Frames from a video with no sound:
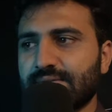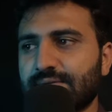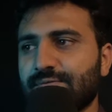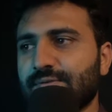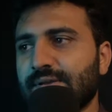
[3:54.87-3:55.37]

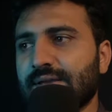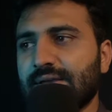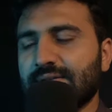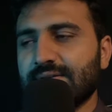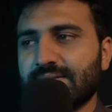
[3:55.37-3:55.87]
if we
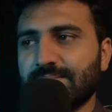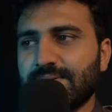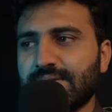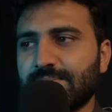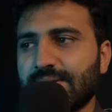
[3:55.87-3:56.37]
just
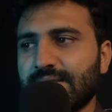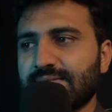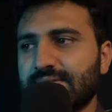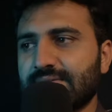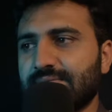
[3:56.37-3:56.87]
simply replace
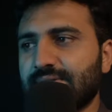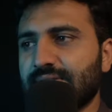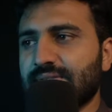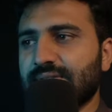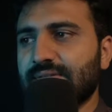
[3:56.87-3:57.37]
this
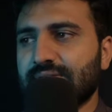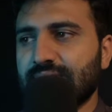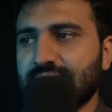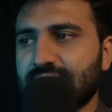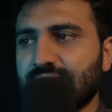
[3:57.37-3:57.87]
with
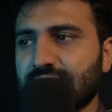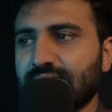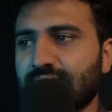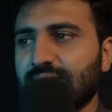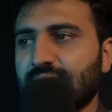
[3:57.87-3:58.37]
these
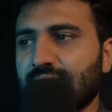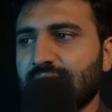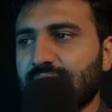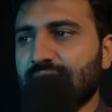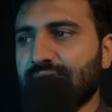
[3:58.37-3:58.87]
things,
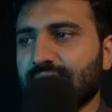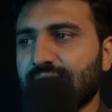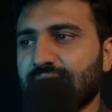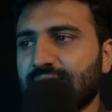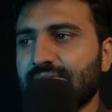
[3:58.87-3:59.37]

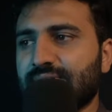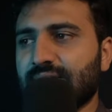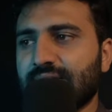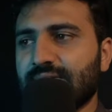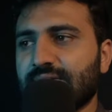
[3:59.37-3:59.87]

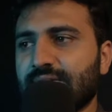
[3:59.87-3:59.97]
undefined,